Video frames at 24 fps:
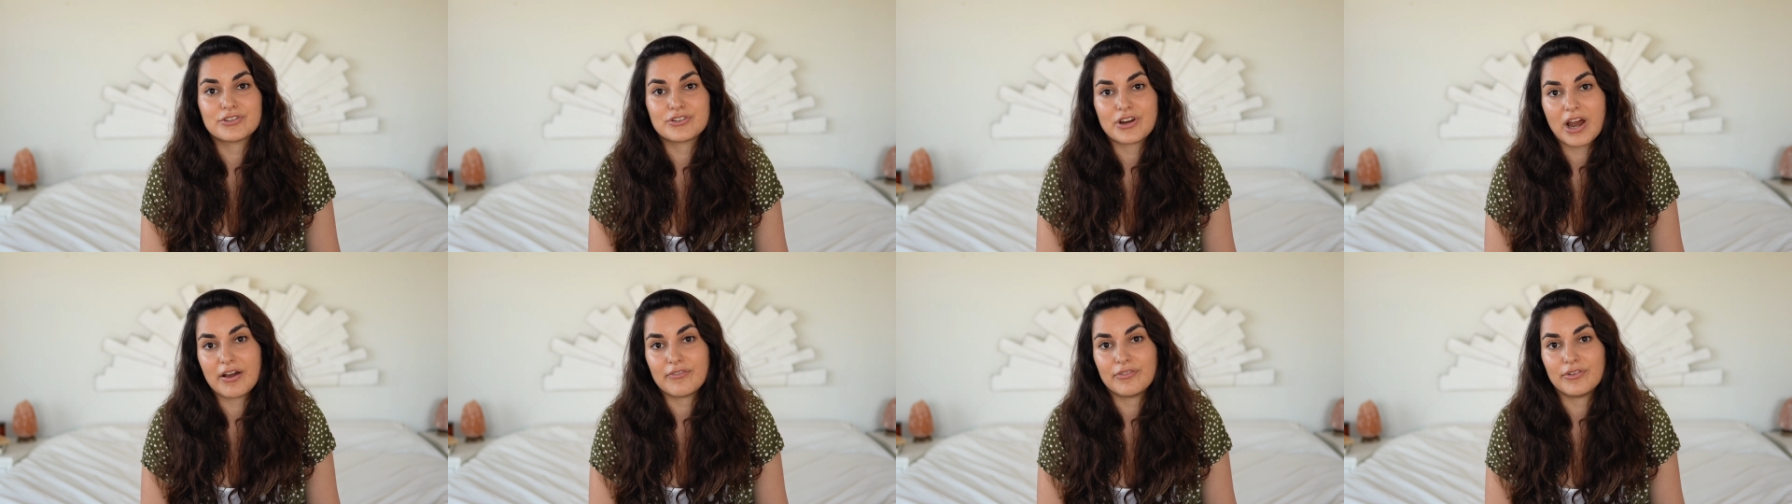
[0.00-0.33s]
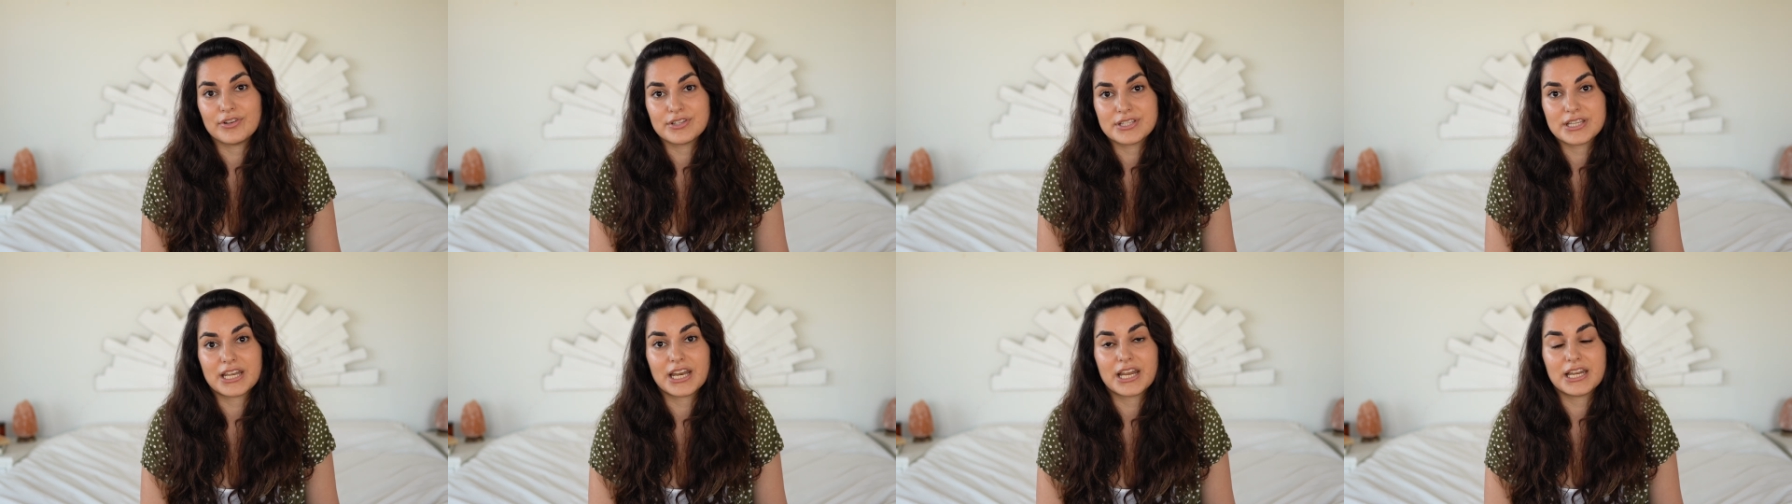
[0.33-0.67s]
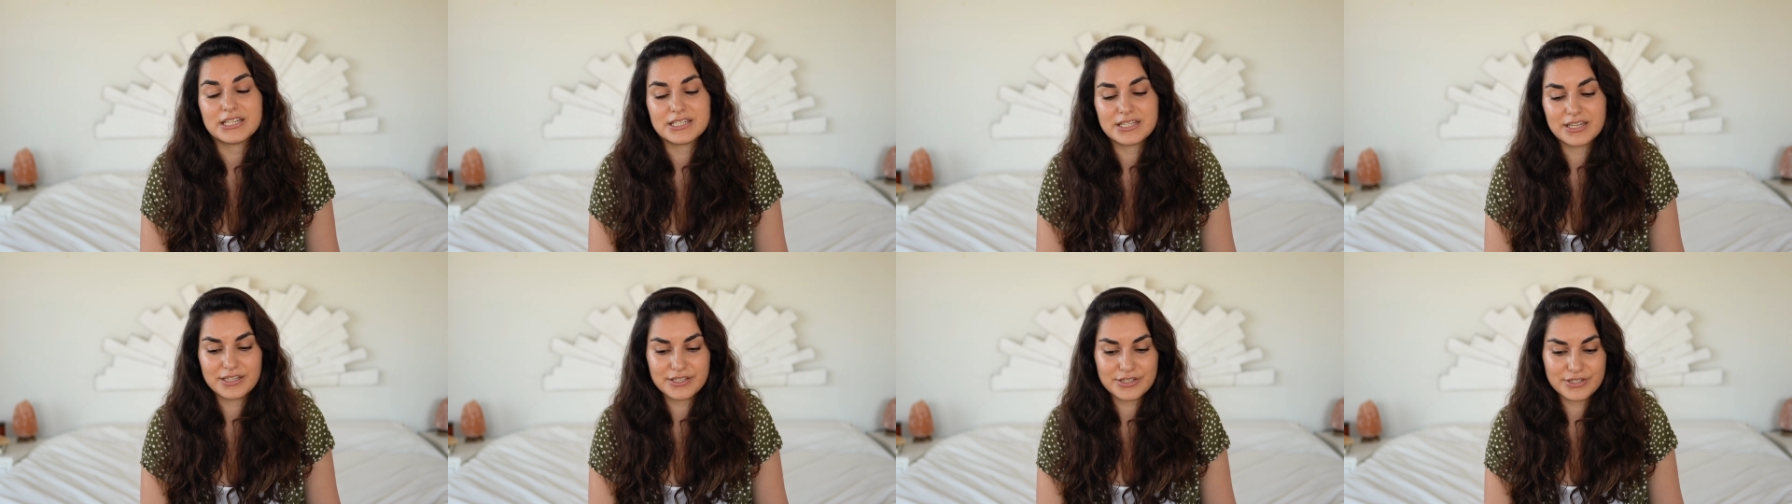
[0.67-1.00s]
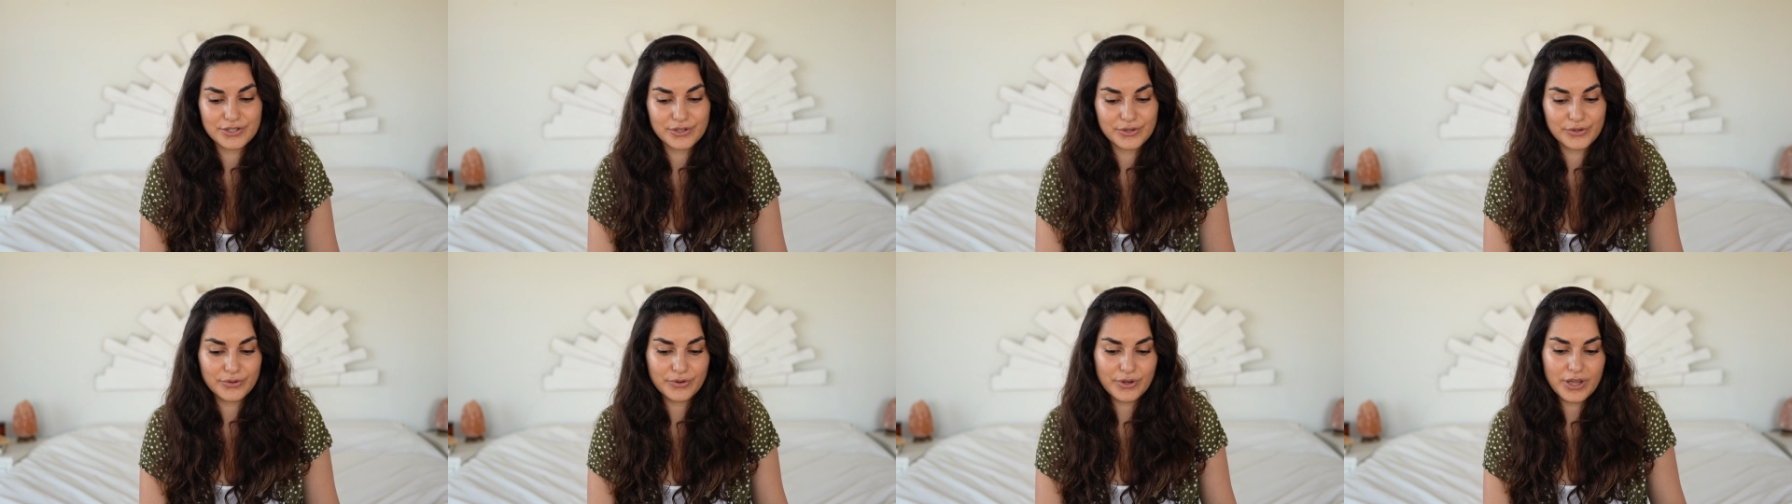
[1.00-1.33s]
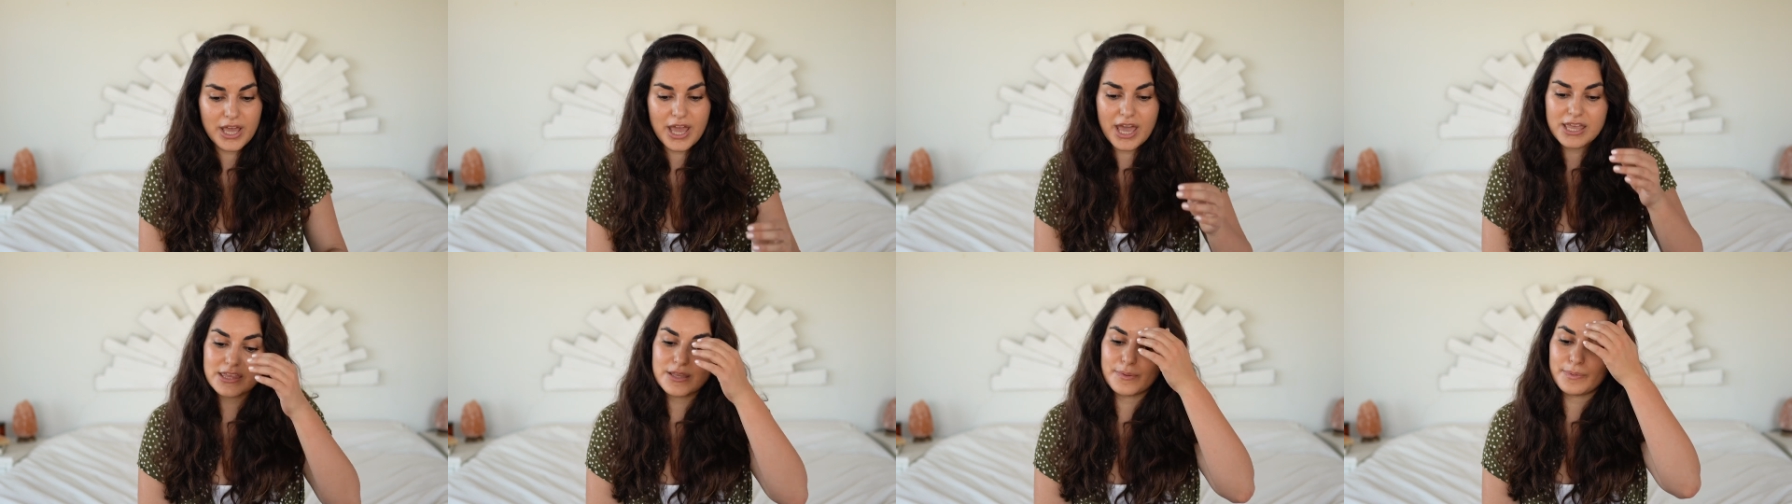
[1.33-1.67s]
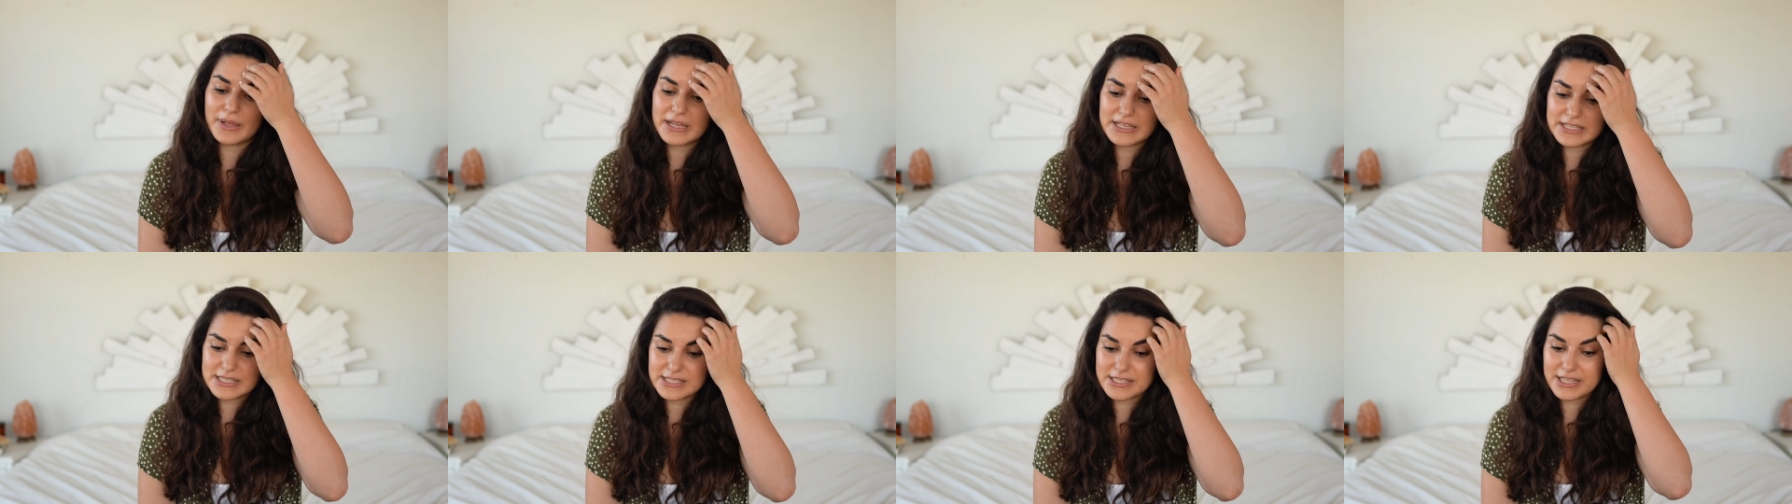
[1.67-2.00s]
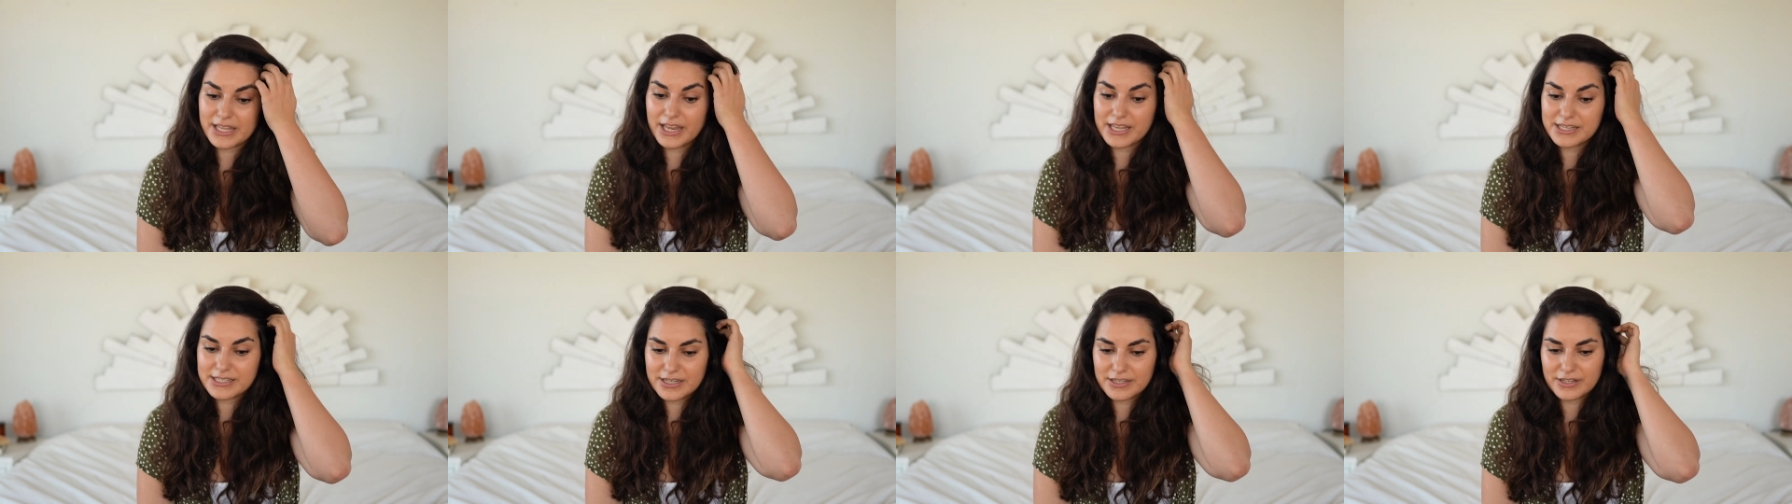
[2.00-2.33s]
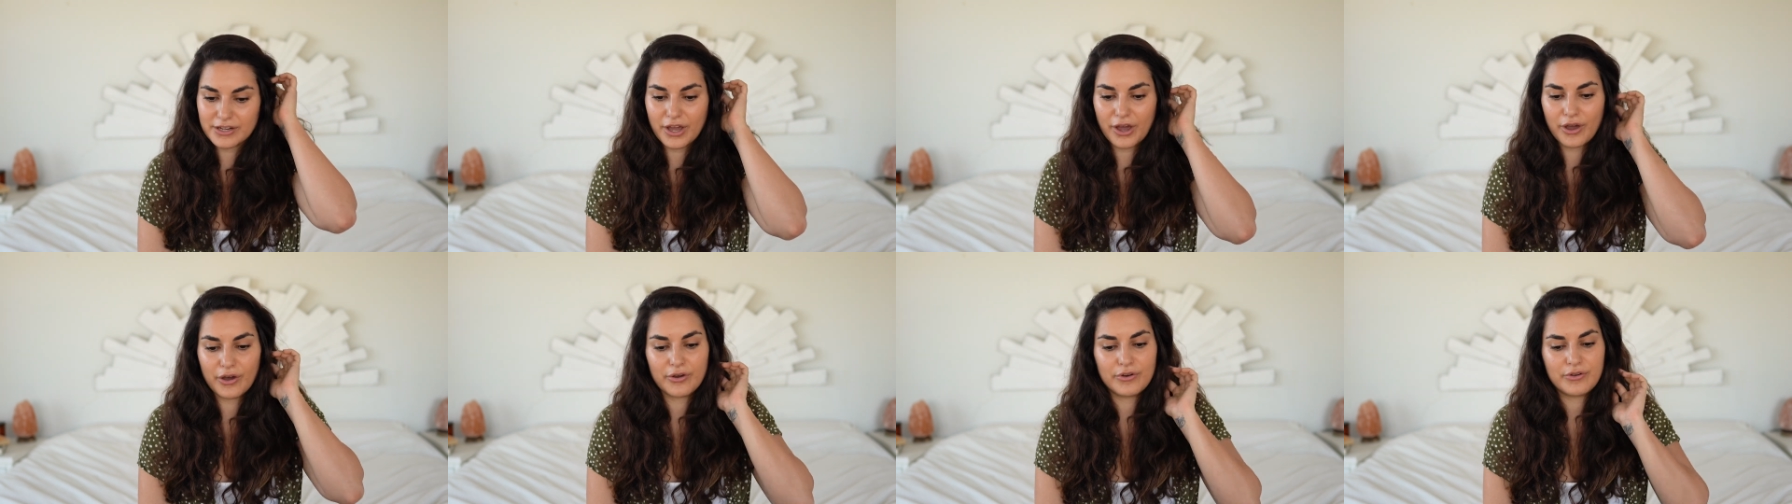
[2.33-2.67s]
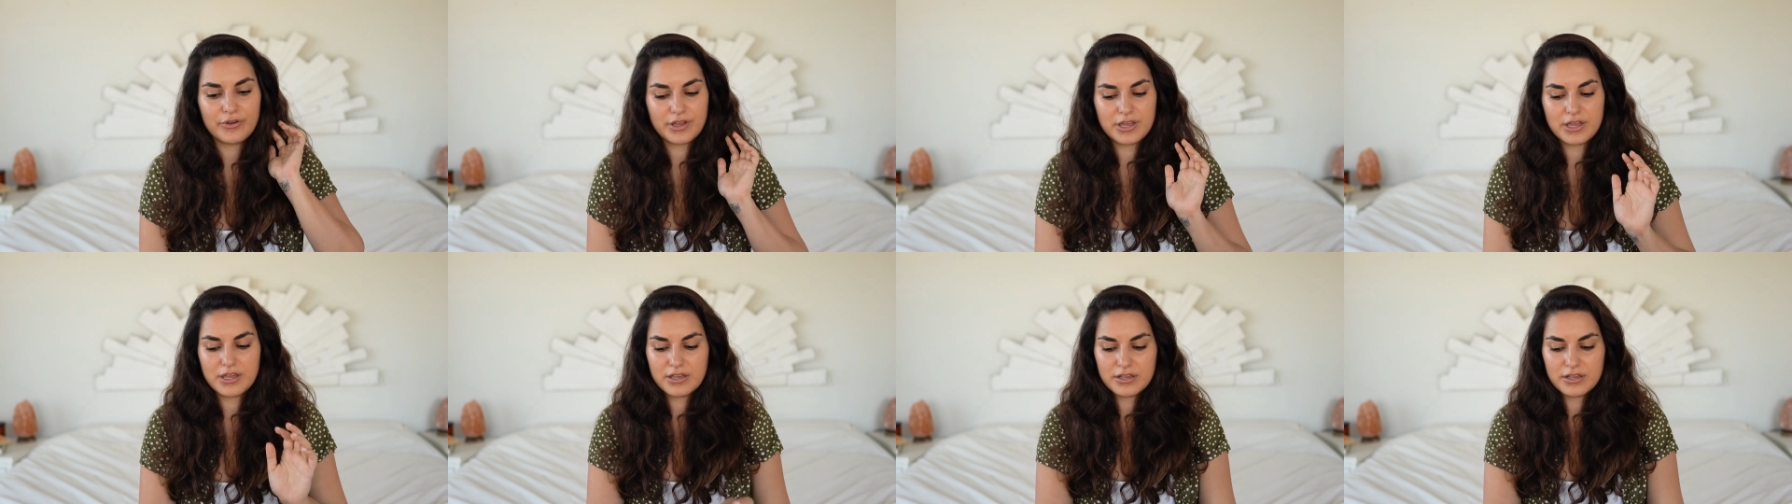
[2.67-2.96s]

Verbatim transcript: travels that I did do and the places that I did go.